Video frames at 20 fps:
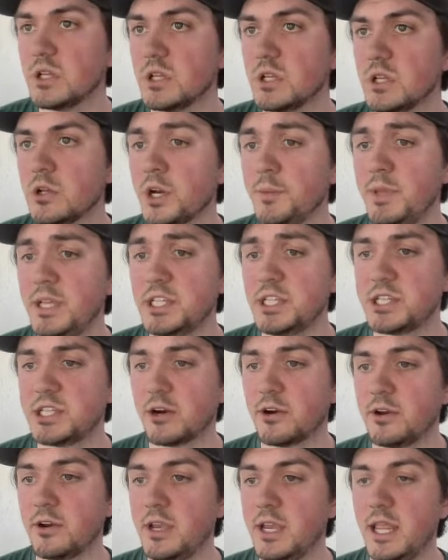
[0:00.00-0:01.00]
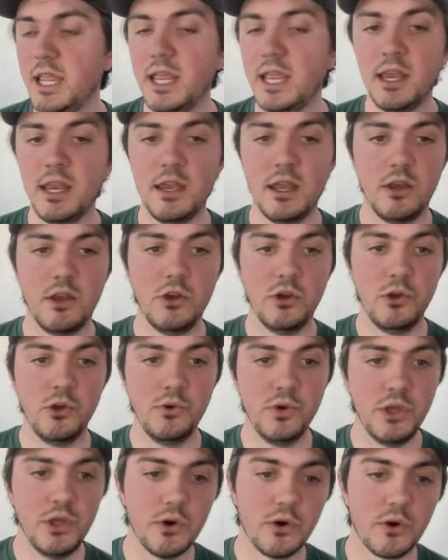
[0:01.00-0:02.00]
we're going to be starting in
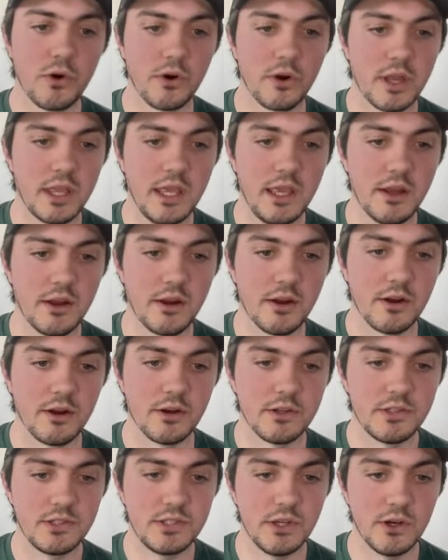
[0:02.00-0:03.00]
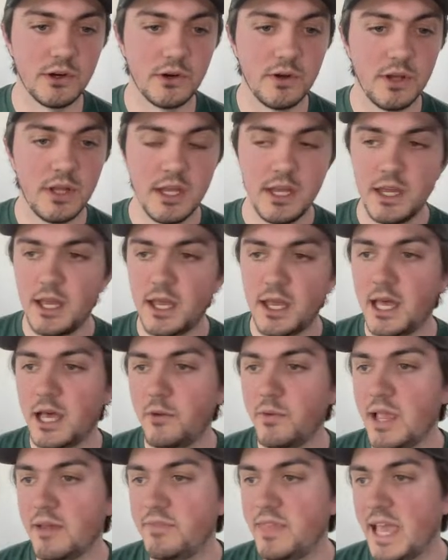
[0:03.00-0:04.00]
New York here. So
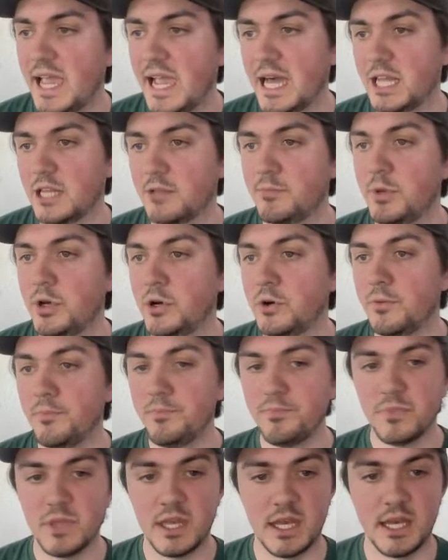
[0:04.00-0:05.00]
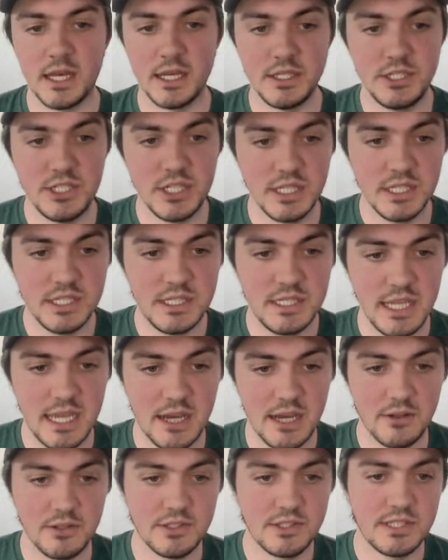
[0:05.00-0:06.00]
we have the Alamo just
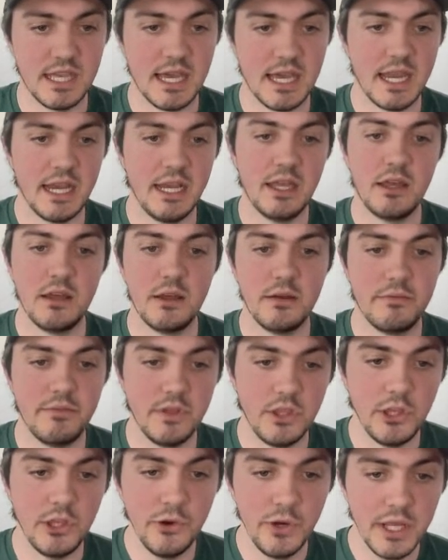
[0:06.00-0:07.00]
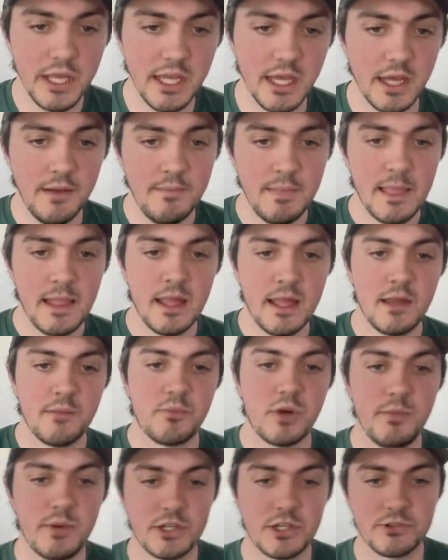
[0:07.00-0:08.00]
outside of Utica,
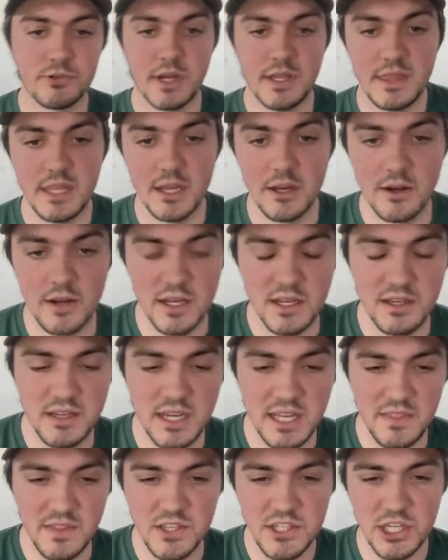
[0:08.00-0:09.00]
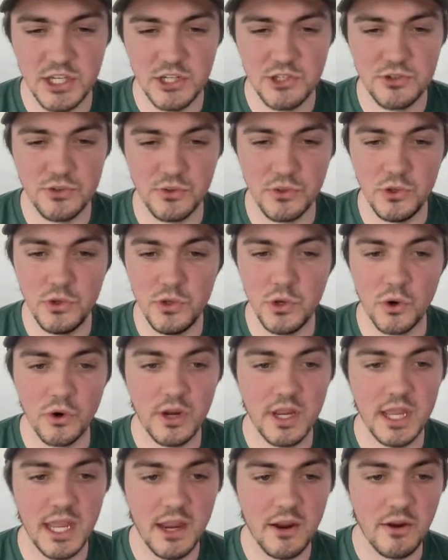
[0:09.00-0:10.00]
pretty much right there in the central New
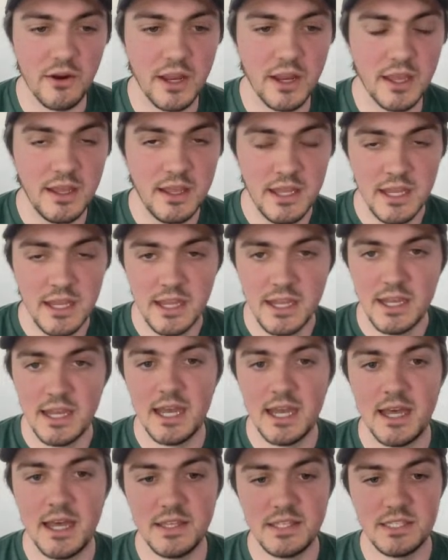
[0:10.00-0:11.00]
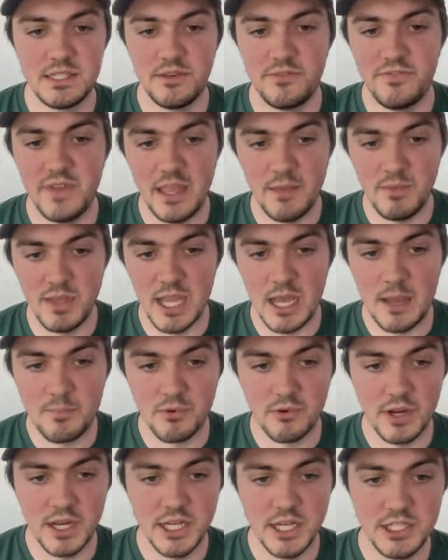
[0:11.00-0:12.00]
York area. This is a family
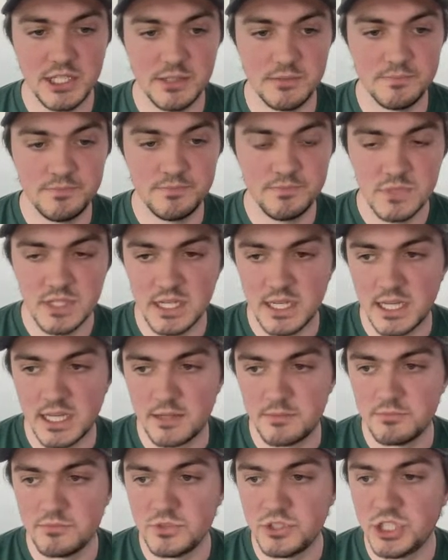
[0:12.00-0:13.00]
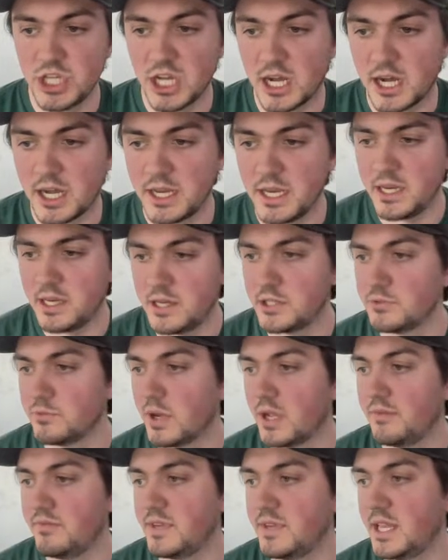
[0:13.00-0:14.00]
operation. John his
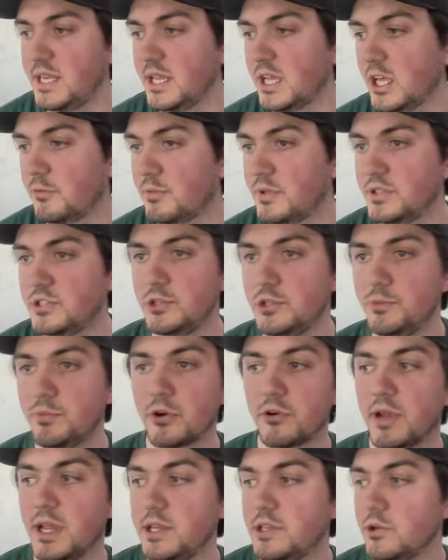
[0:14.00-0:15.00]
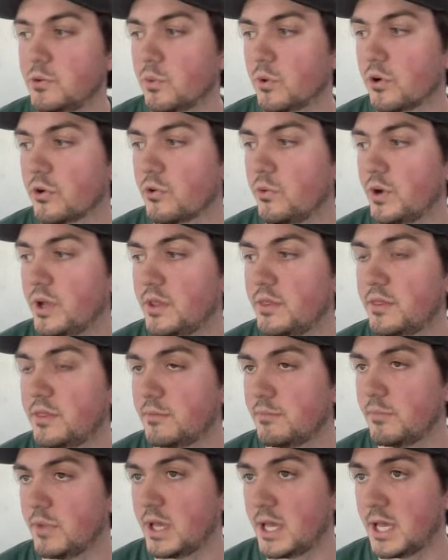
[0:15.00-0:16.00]
wife Danielle have been super great to work
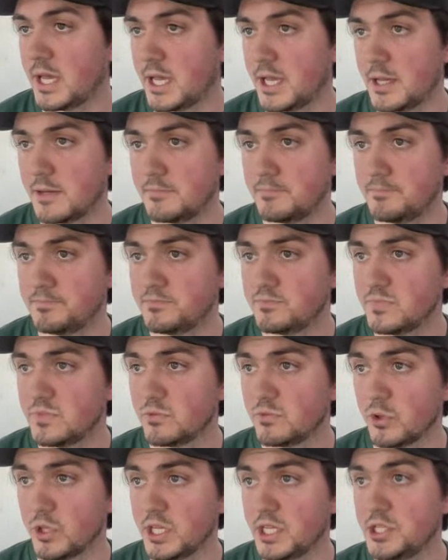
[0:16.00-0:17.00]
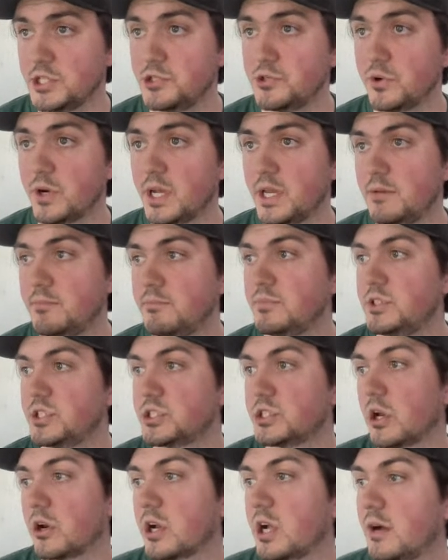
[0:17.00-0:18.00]
with. Really enjoyed
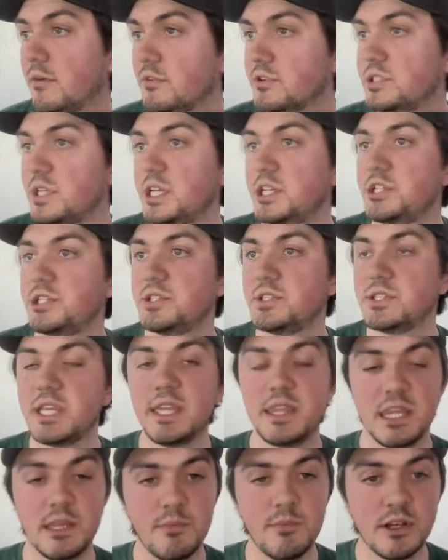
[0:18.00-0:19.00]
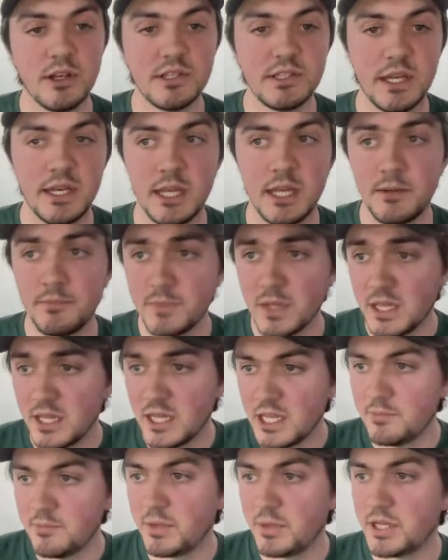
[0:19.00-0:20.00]
just our conversations, getting them all set up.
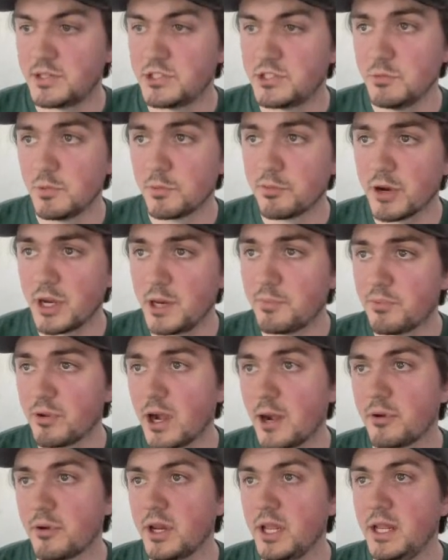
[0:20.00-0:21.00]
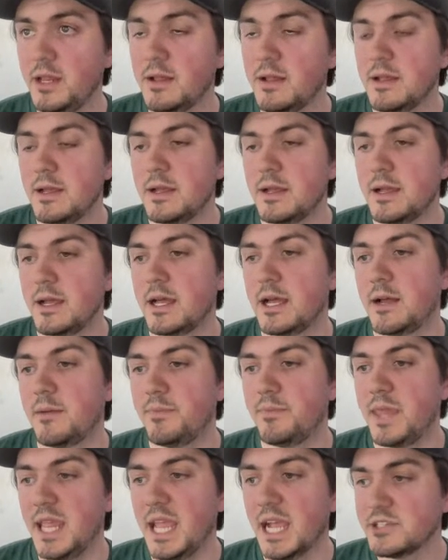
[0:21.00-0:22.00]
But super pretty property.
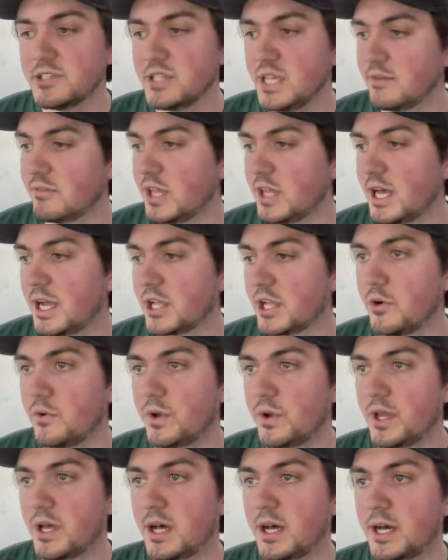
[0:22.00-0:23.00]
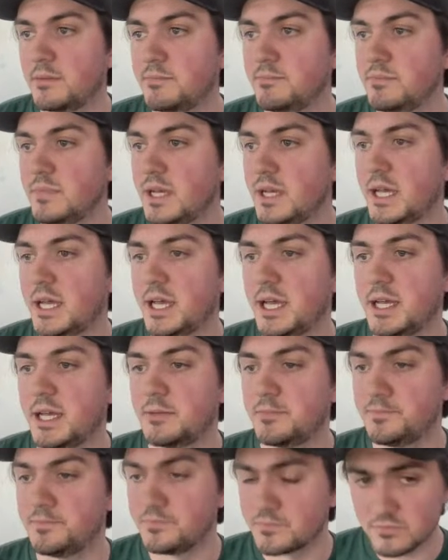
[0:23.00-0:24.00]
They actually have a lot going on.